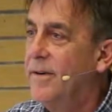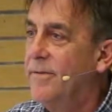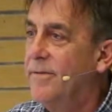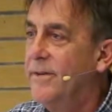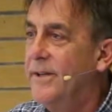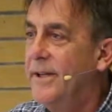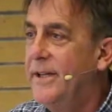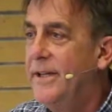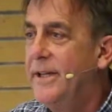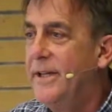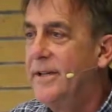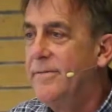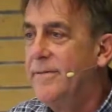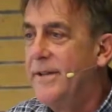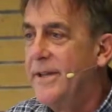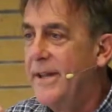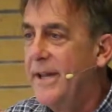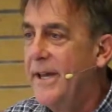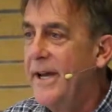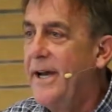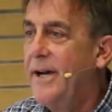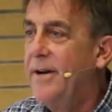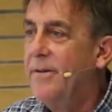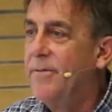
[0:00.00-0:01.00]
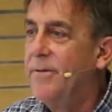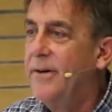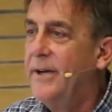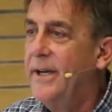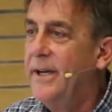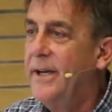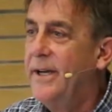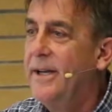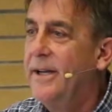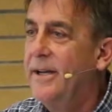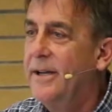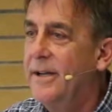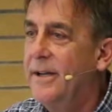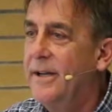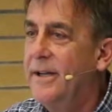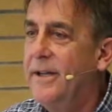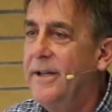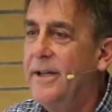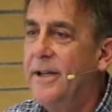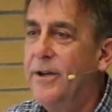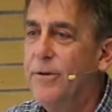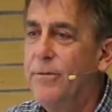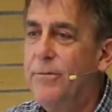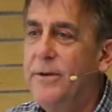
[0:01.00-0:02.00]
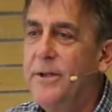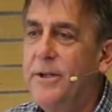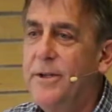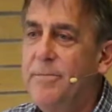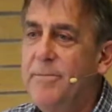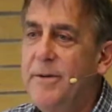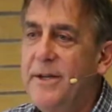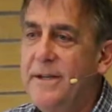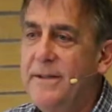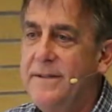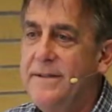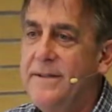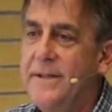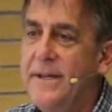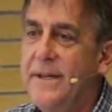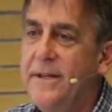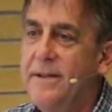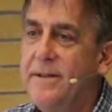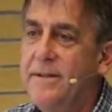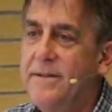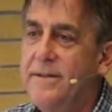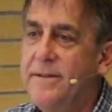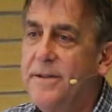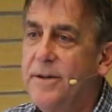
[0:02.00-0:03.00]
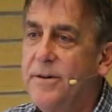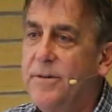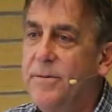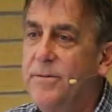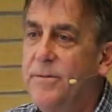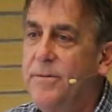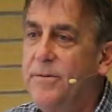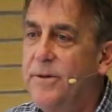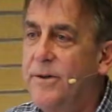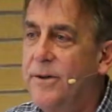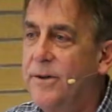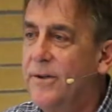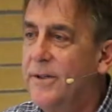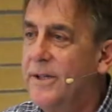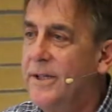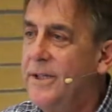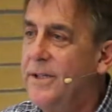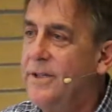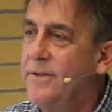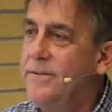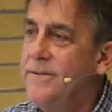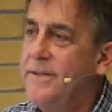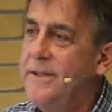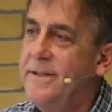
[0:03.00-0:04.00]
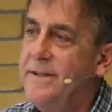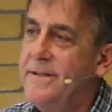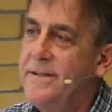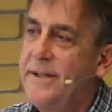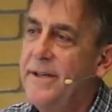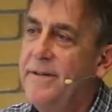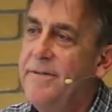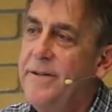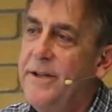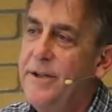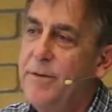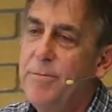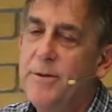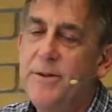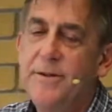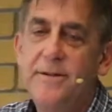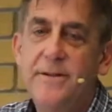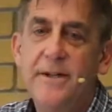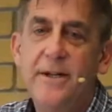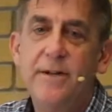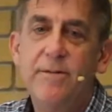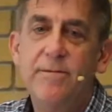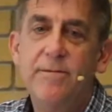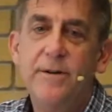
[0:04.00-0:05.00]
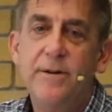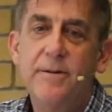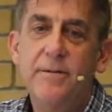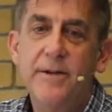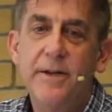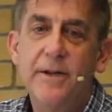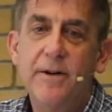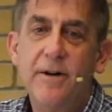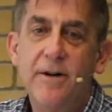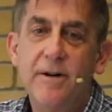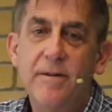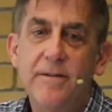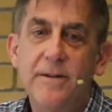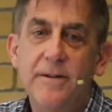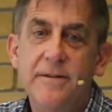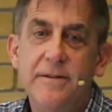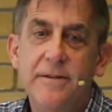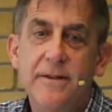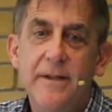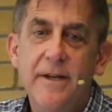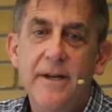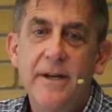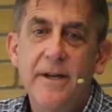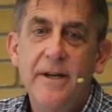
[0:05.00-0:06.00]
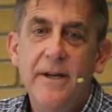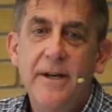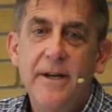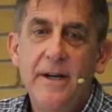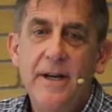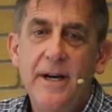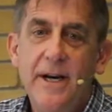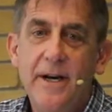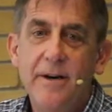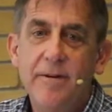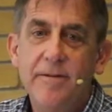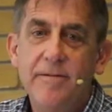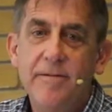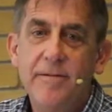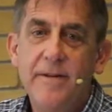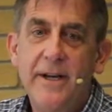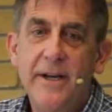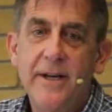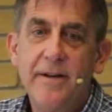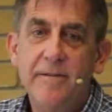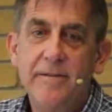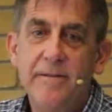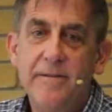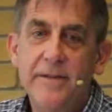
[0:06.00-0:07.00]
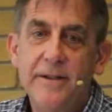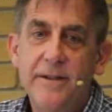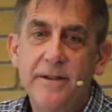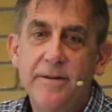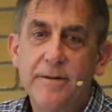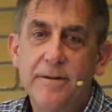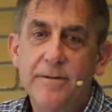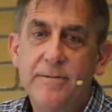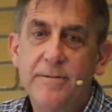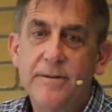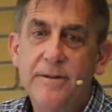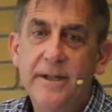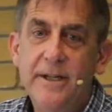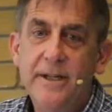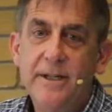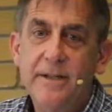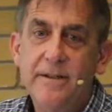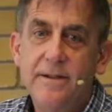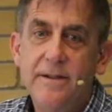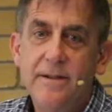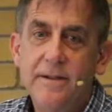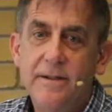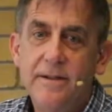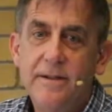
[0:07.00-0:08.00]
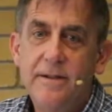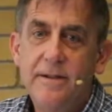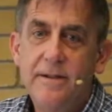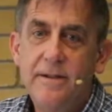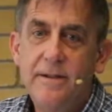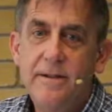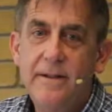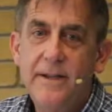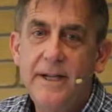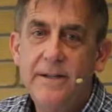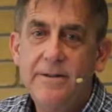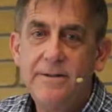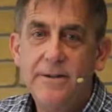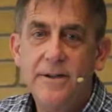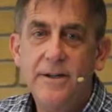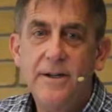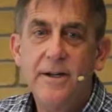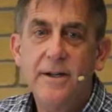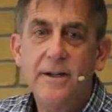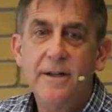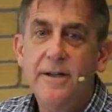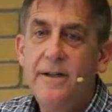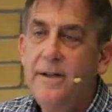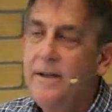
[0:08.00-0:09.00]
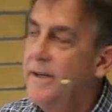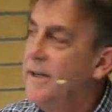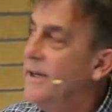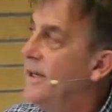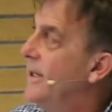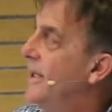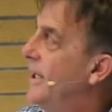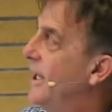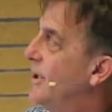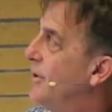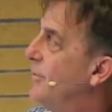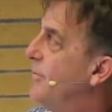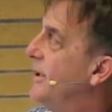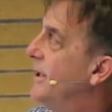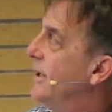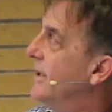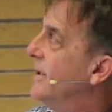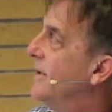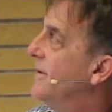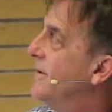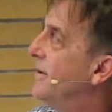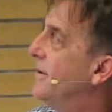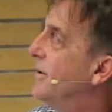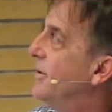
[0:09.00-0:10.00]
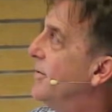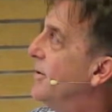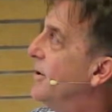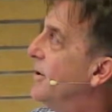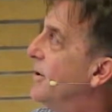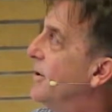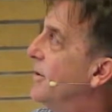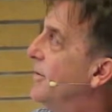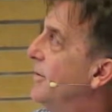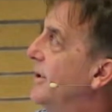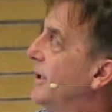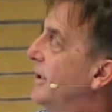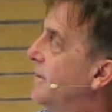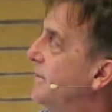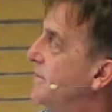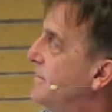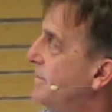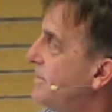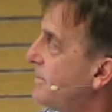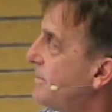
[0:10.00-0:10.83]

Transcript: If we think of it that way, I think it really makes sense. So we're only using 70% of what we harvest out of that field of wheat. That's odd, and that's because of the roller mill.